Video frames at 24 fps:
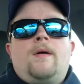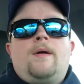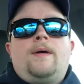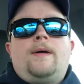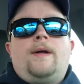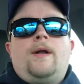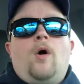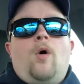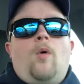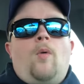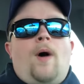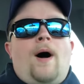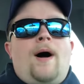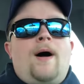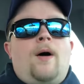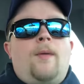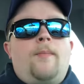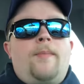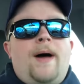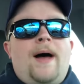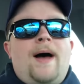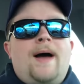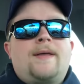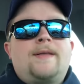you know, a while
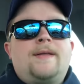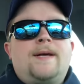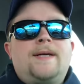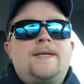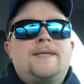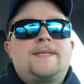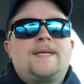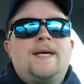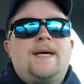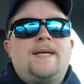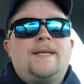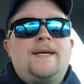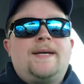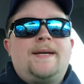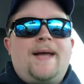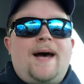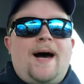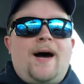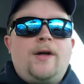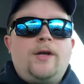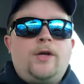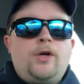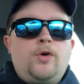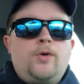back they said that
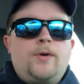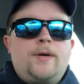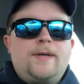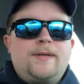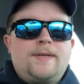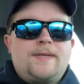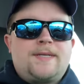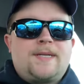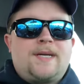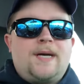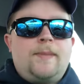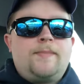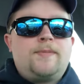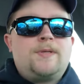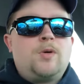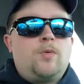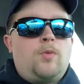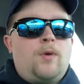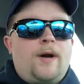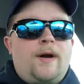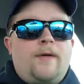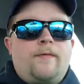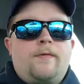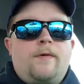now you can skip to
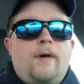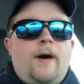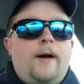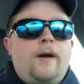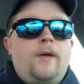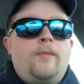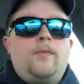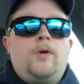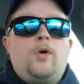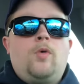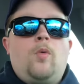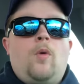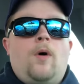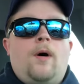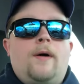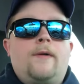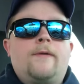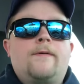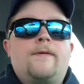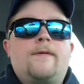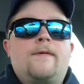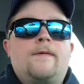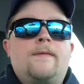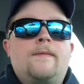whatever item you
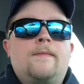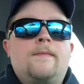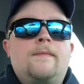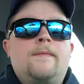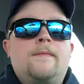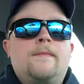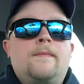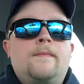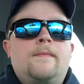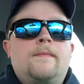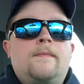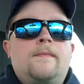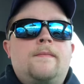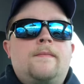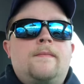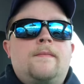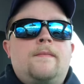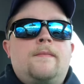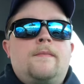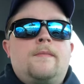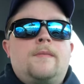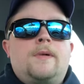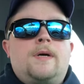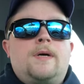want
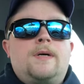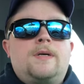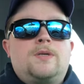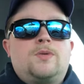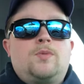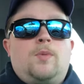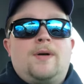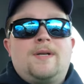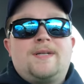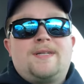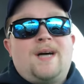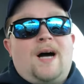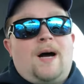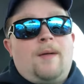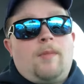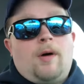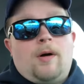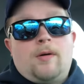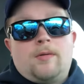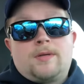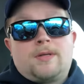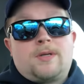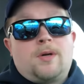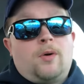because one time I
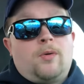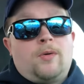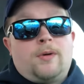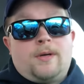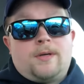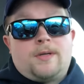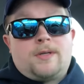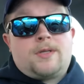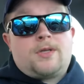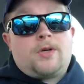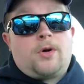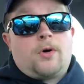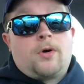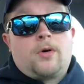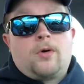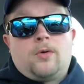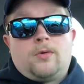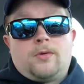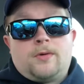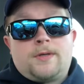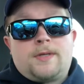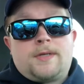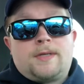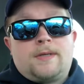was going in
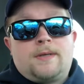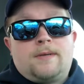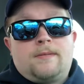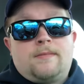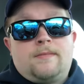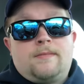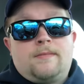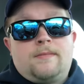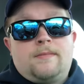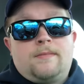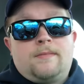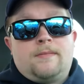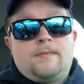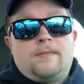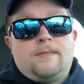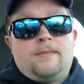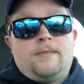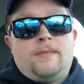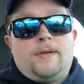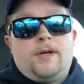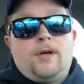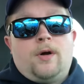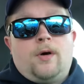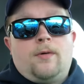circles,
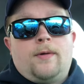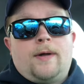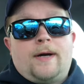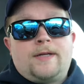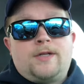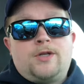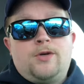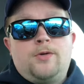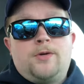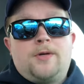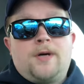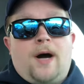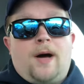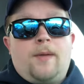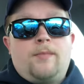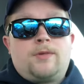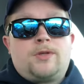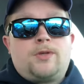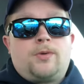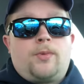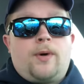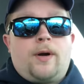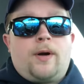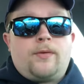you know, like two
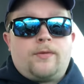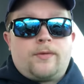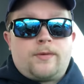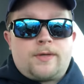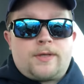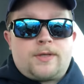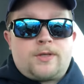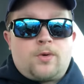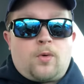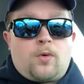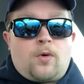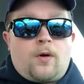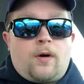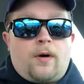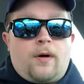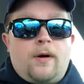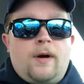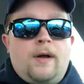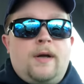times around the store,